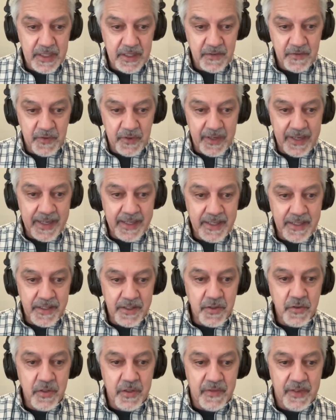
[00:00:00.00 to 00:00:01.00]
for any
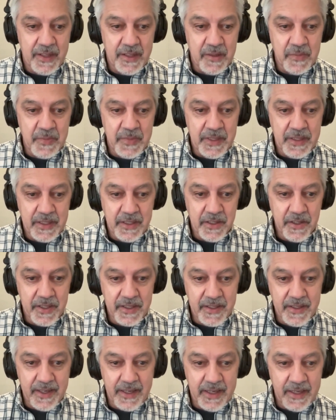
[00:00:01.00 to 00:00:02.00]
new development, you
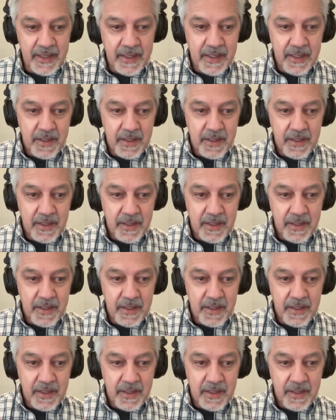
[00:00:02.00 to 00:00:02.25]
can say,